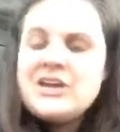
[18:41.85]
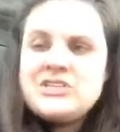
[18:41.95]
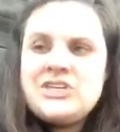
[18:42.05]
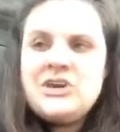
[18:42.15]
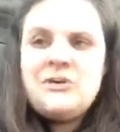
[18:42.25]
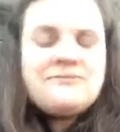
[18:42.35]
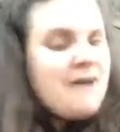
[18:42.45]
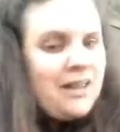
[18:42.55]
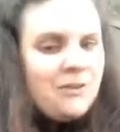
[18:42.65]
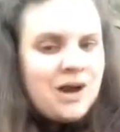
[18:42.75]
to
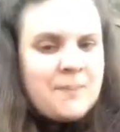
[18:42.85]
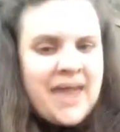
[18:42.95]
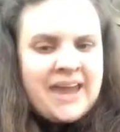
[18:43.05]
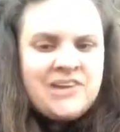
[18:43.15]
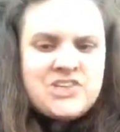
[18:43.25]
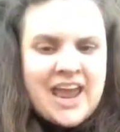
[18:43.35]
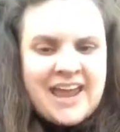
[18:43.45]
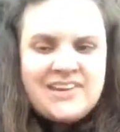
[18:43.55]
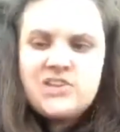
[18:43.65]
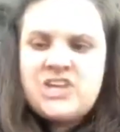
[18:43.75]
follow our page
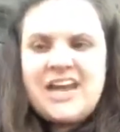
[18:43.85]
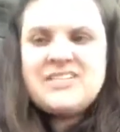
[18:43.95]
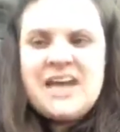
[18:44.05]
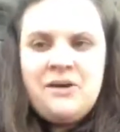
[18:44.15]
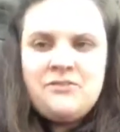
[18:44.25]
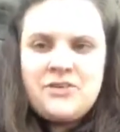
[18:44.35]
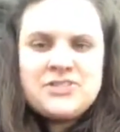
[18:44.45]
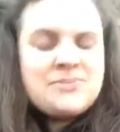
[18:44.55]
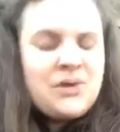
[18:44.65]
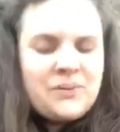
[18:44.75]
and check us out for
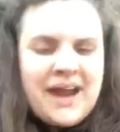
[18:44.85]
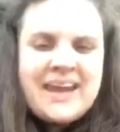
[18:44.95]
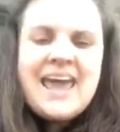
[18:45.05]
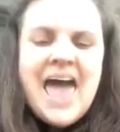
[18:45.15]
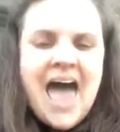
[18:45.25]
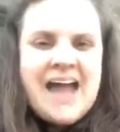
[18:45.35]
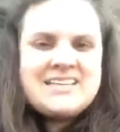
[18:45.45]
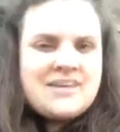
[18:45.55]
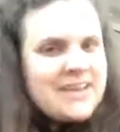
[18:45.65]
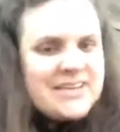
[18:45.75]
some great
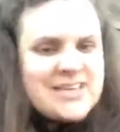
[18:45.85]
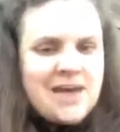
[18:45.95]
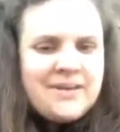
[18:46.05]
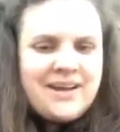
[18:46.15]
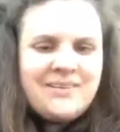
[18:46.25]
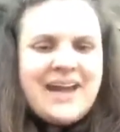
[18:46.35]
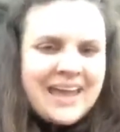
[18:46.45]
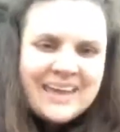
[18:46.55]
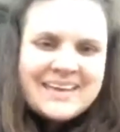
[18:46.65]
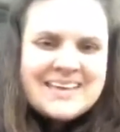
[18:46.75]
activities coming your
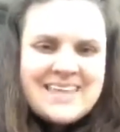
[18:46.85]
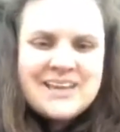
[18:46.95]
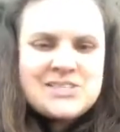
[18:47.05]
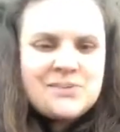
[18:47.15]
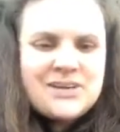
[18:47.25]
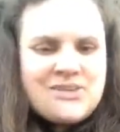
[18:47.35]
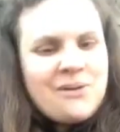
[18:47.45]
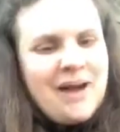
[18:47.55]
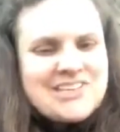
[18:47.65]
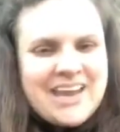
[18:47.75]
way. Thanks so much for
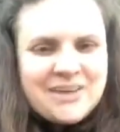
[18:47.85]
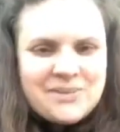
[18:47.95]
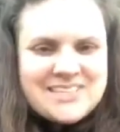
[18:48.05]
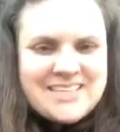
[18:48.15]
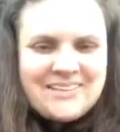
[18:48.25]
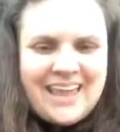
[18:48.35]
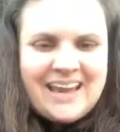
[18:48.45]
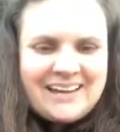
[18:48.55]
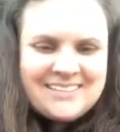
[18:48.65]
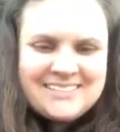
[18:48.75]
watching, and we'll see you
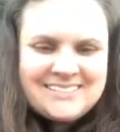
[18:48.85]
later.